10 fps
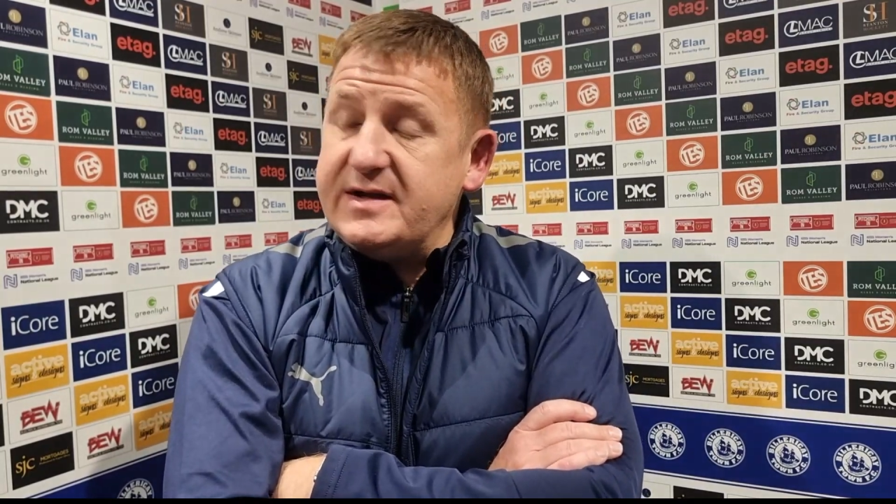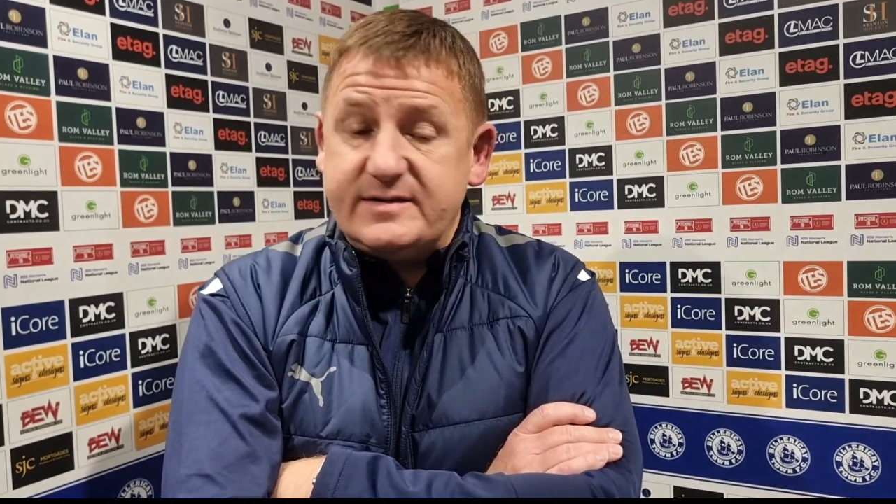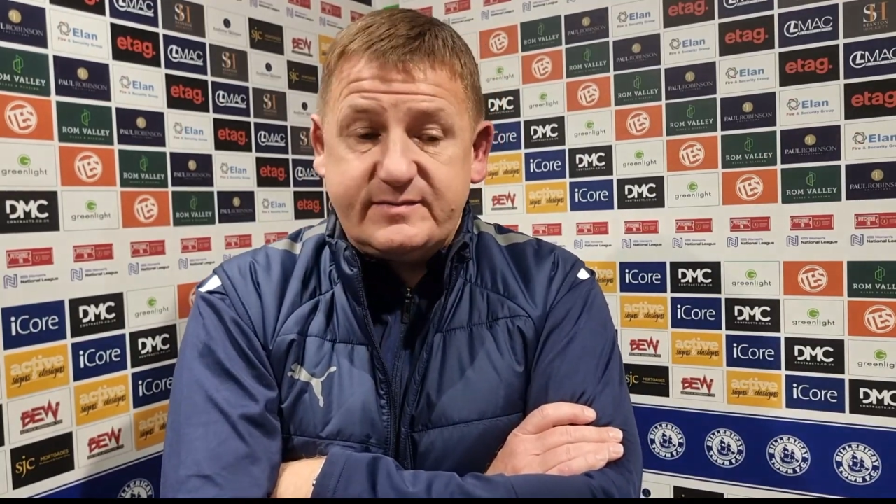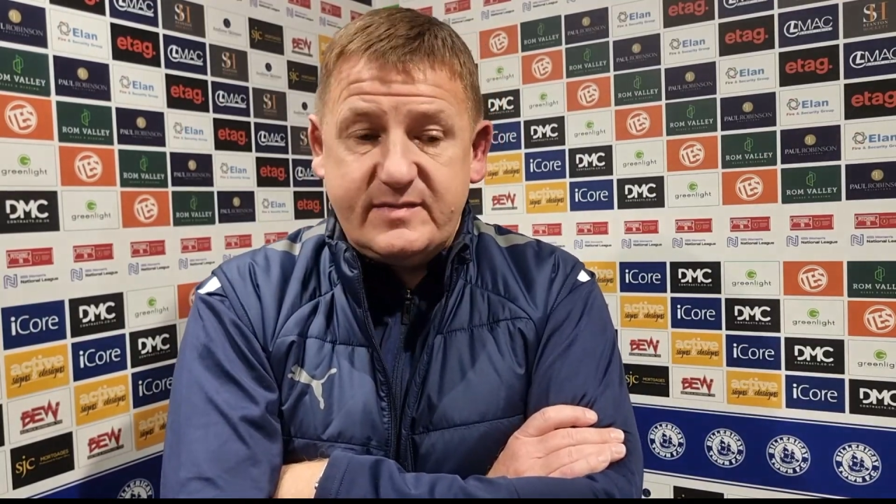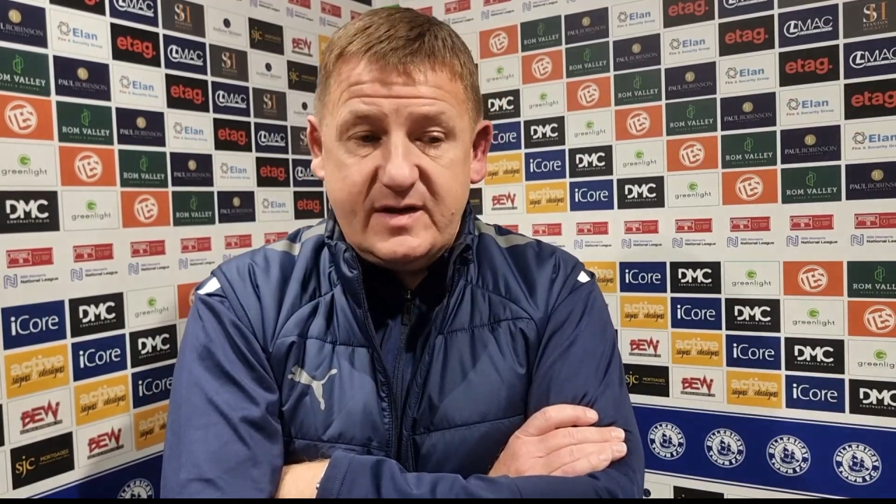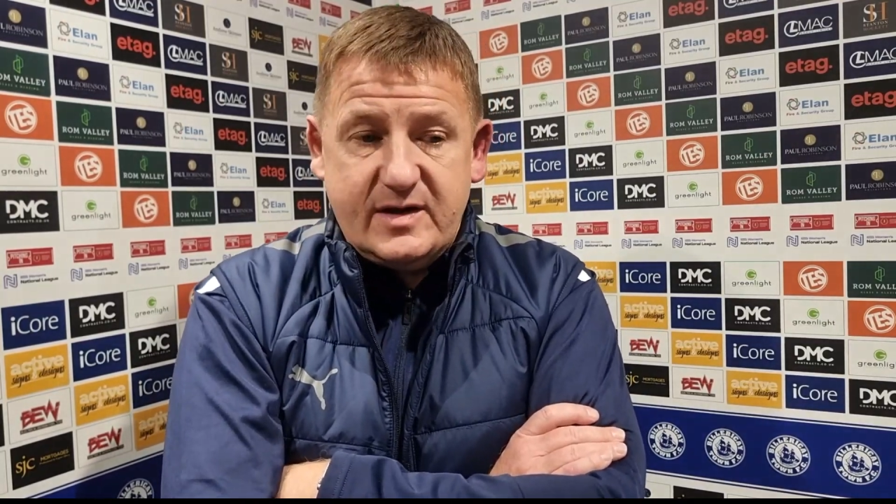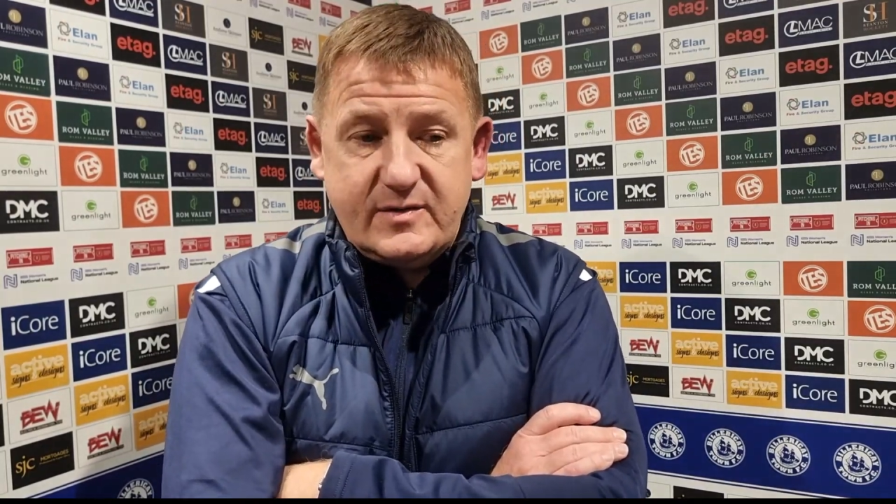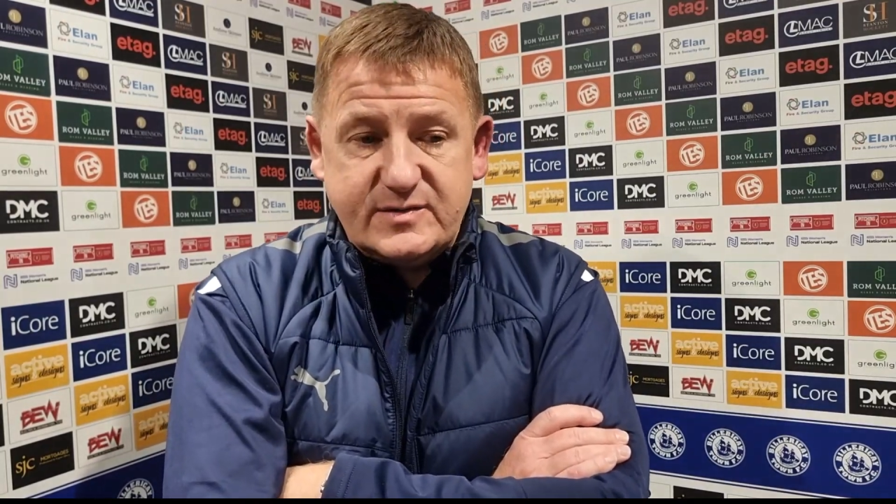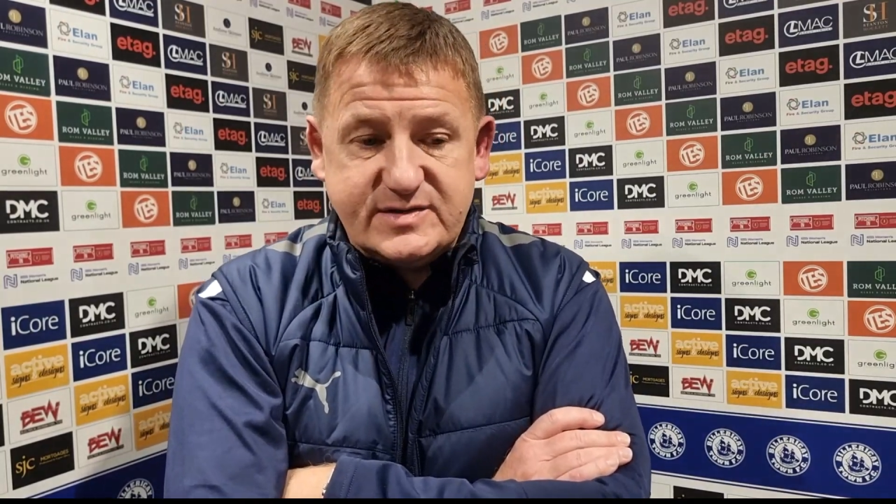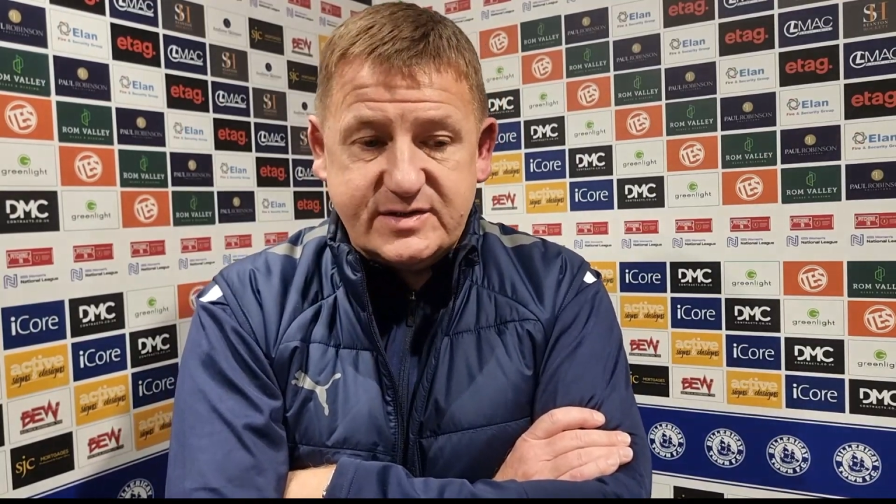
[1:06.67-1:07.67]
And, you know,
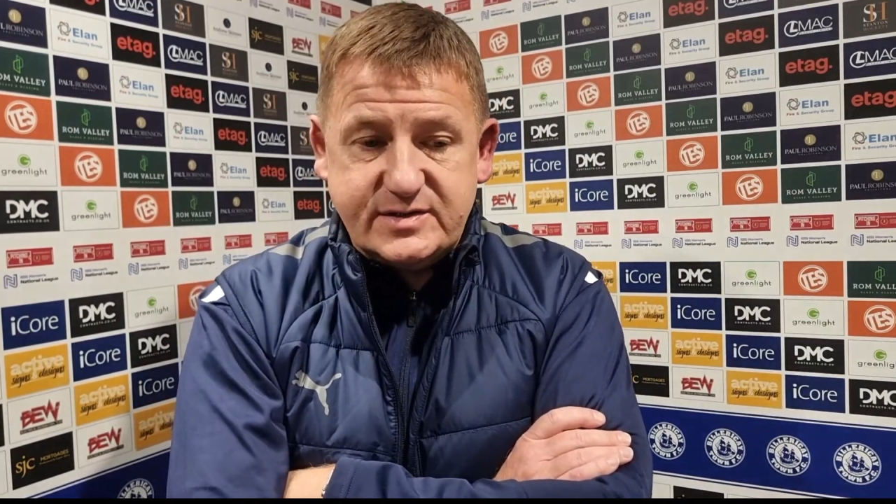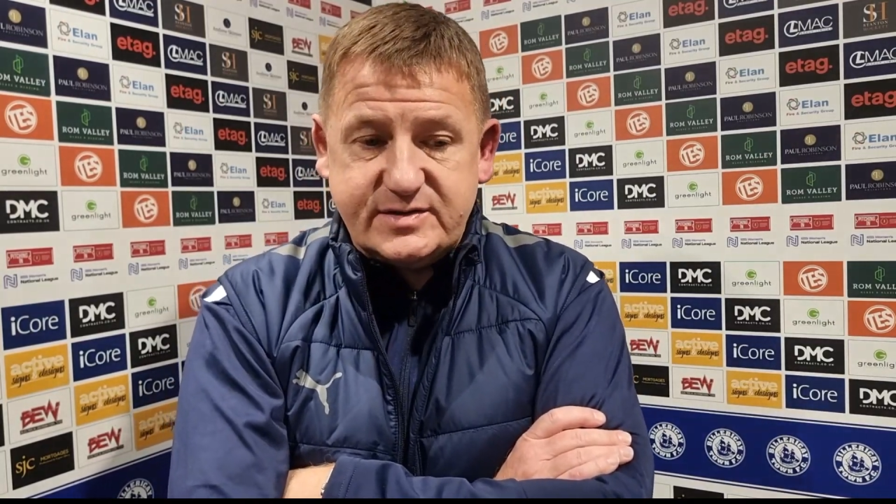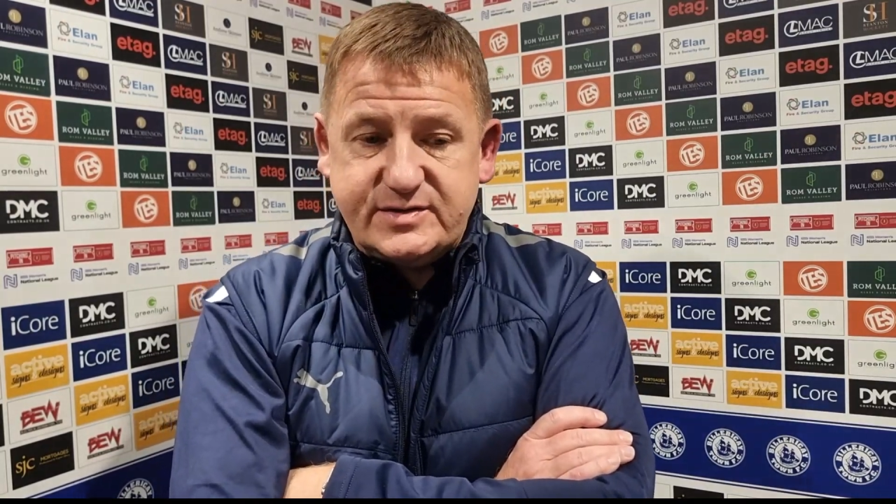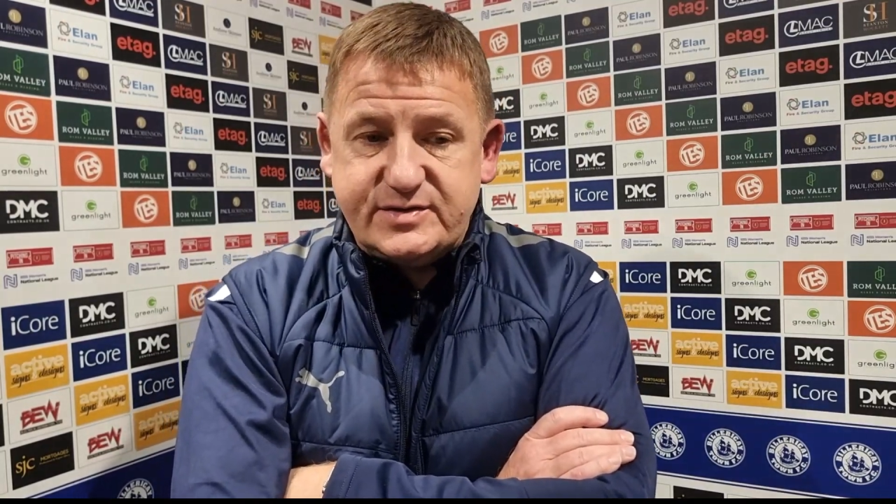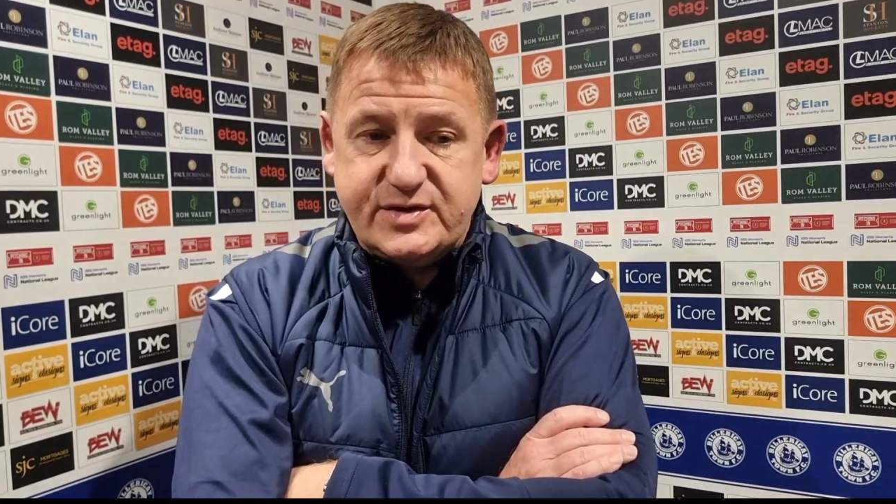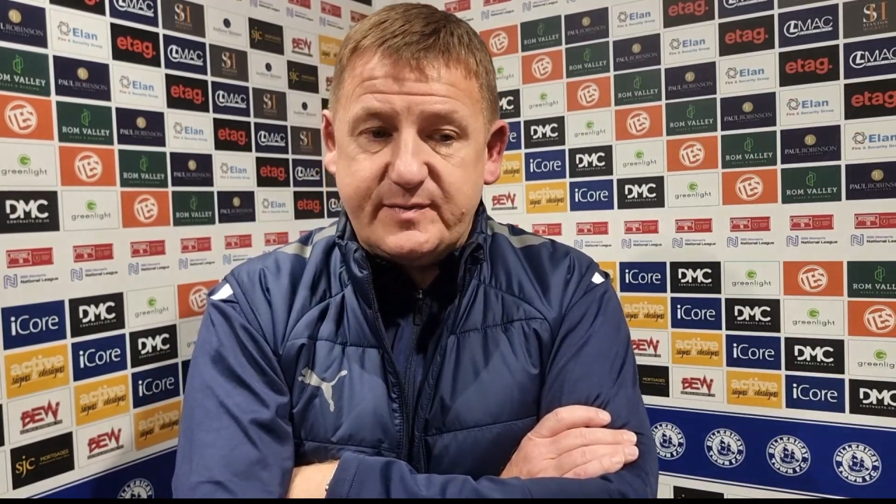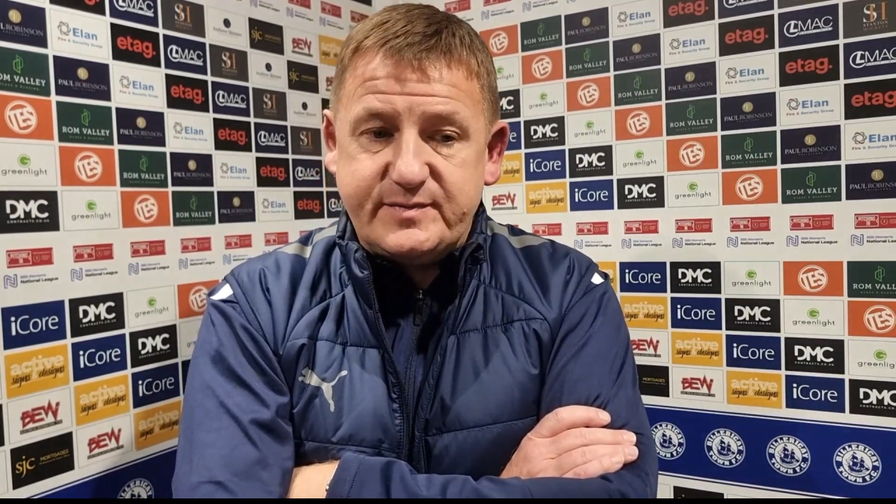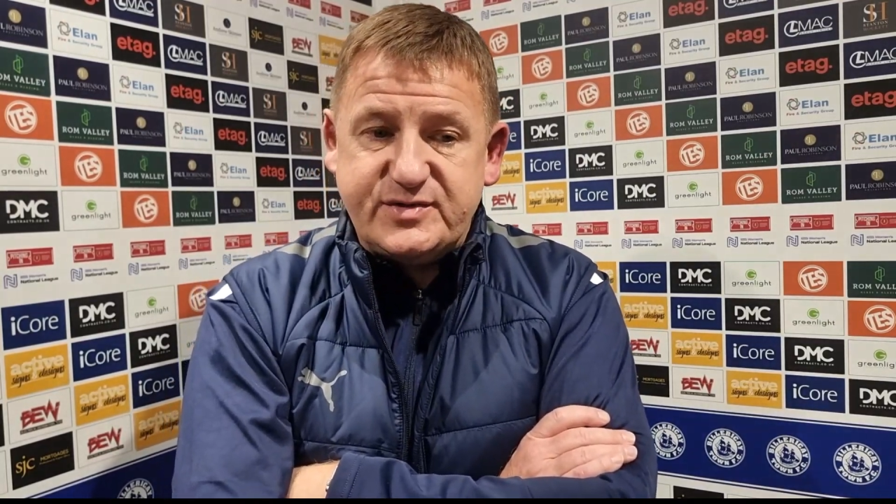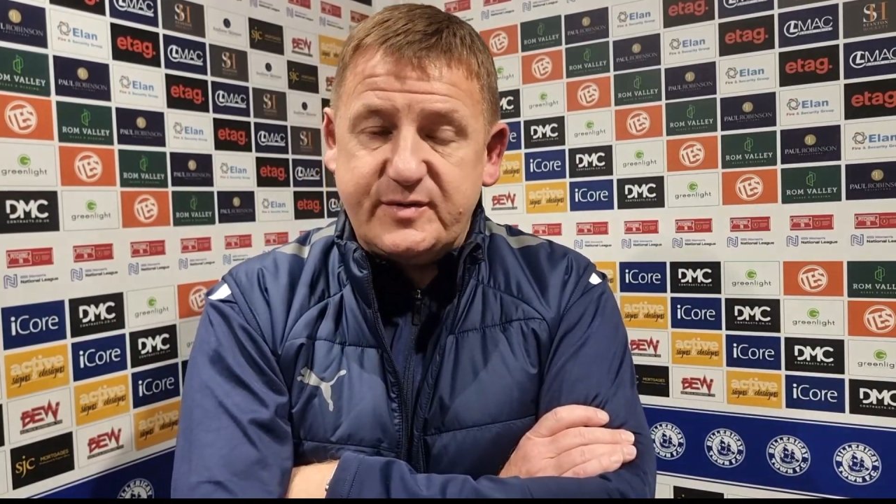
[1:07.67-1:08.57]
it was a job